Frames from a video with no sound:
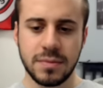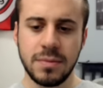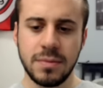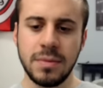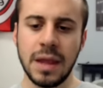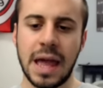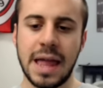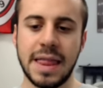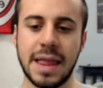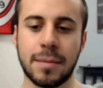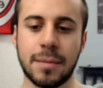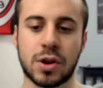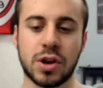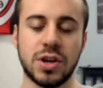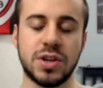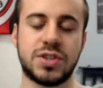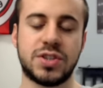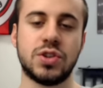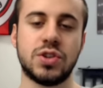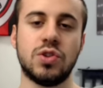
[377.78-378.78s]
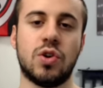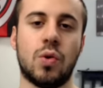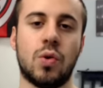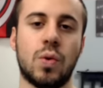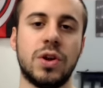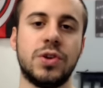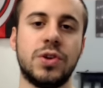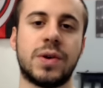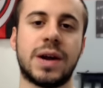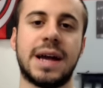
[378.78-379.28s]
And I'm curious to know
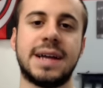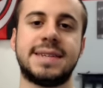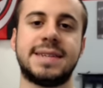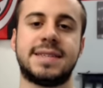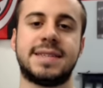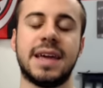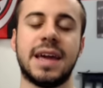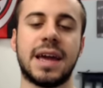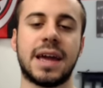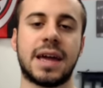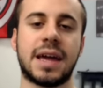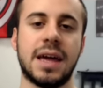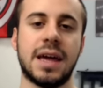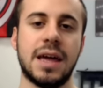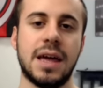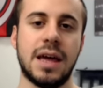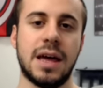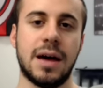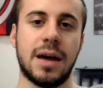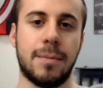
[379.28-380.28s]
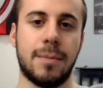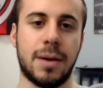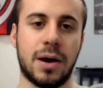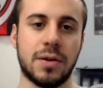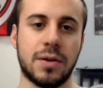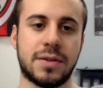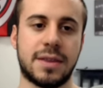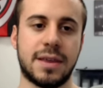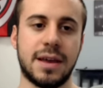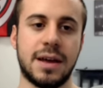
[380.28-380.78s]
what you guys think
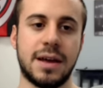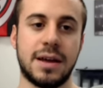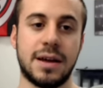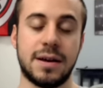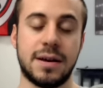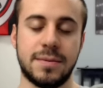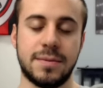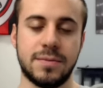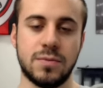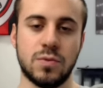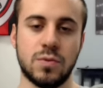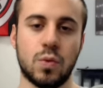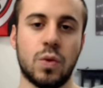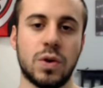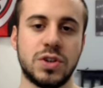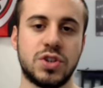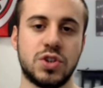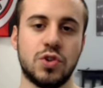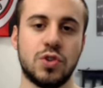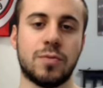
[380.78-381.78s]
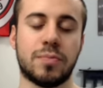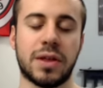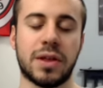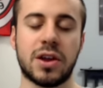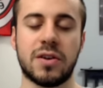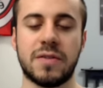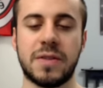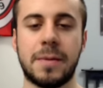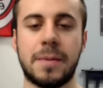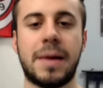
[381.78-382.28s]
about who was your
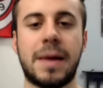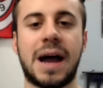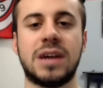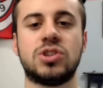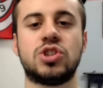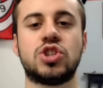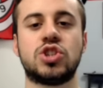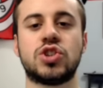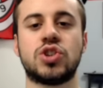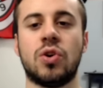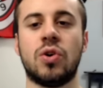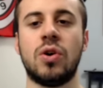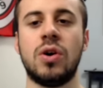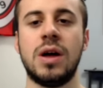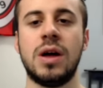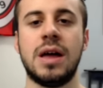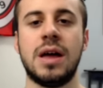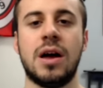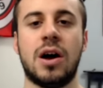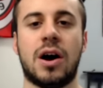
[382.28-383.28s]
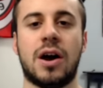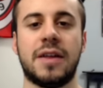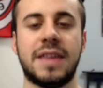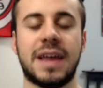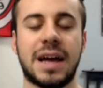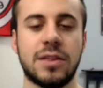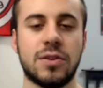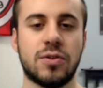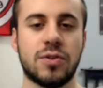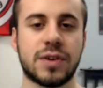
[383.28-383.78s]
player of the match. So, on
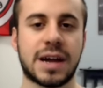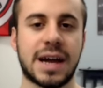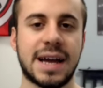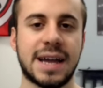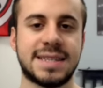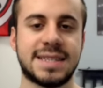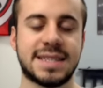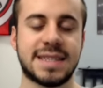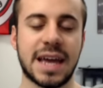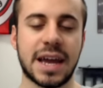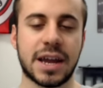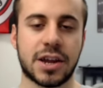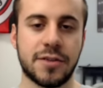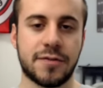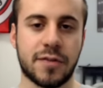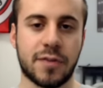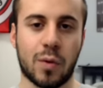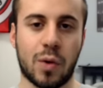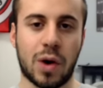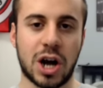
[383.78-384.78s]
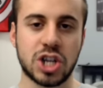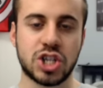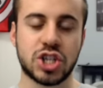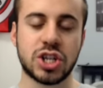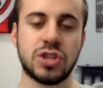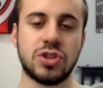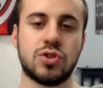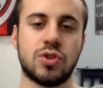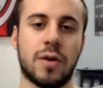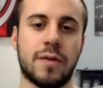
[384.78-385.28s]
that note, guys, thank you for
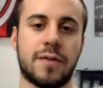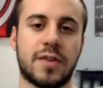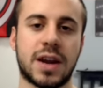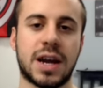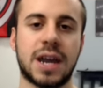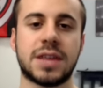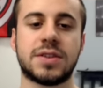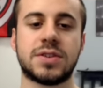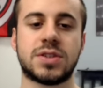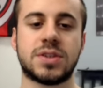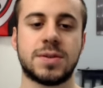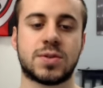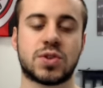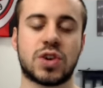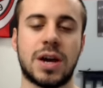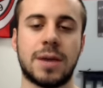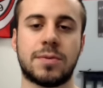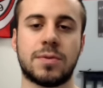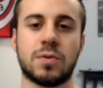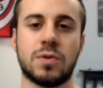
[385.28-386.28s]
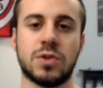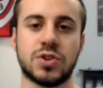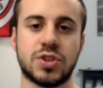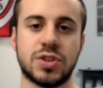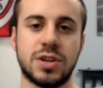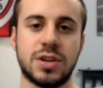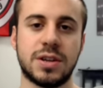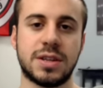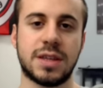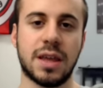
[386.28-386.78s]
watching. Don't forget to subscribe to
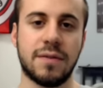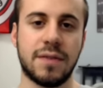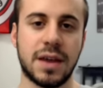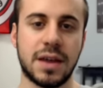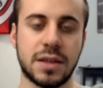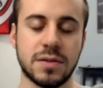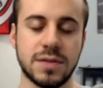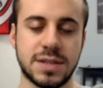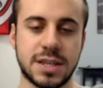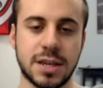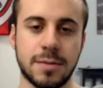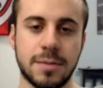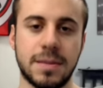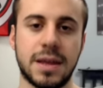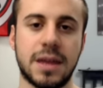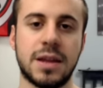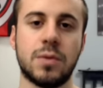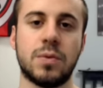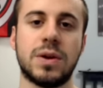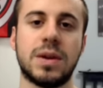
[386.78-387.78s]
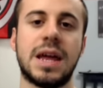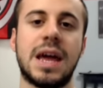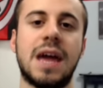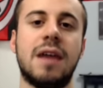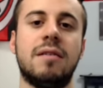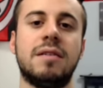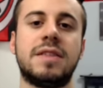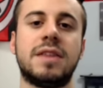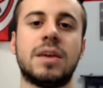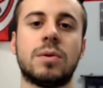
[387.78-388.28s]
Rossoneri TV to stay updated with
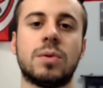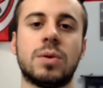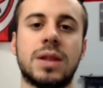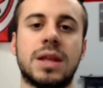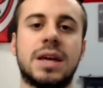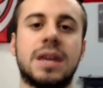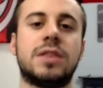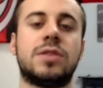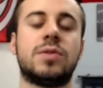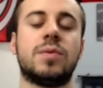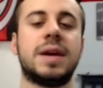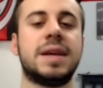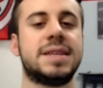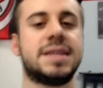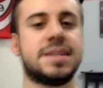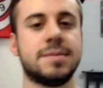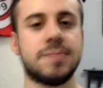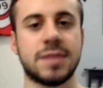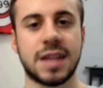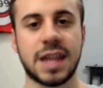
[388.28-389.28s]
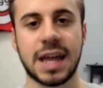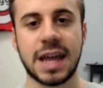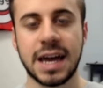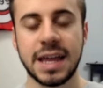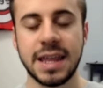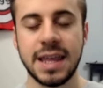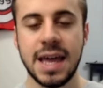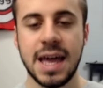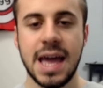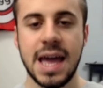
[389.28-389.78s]
everything related to AC
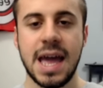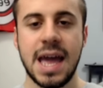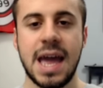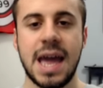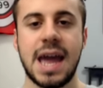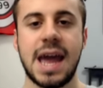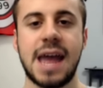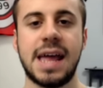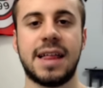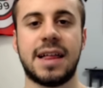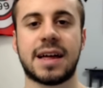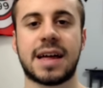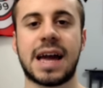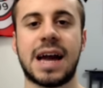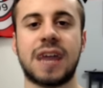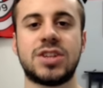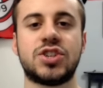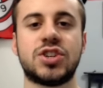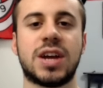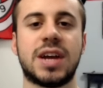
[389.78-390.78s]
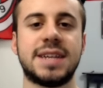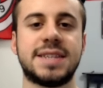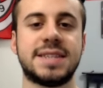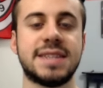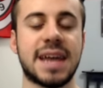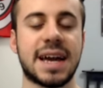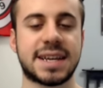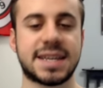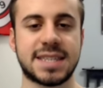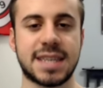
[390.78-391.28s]
Milan. And I'll catch you guys
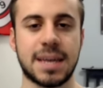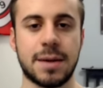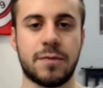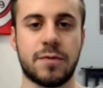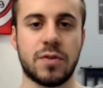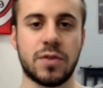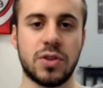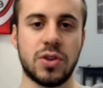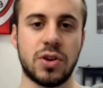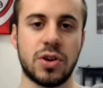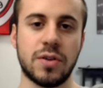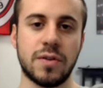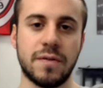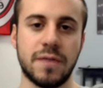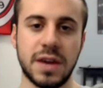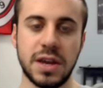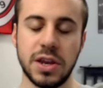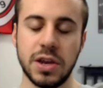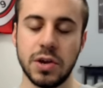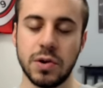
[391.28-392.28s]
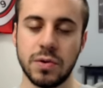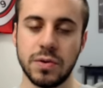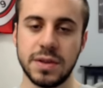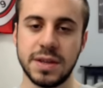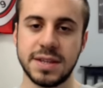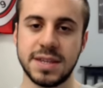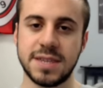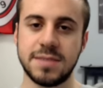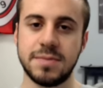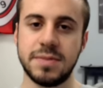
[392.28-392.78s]
next time for another video.
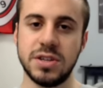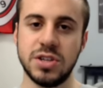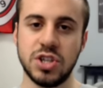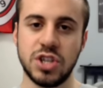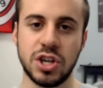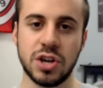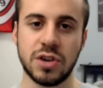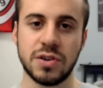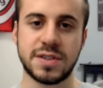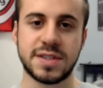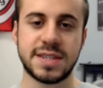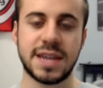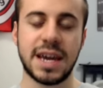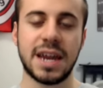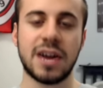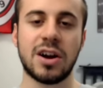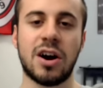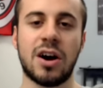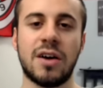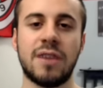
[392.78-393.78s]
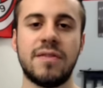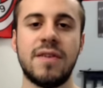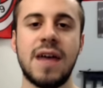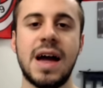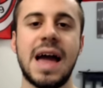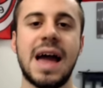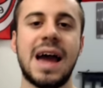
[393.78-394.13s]
This has been Gio signing off.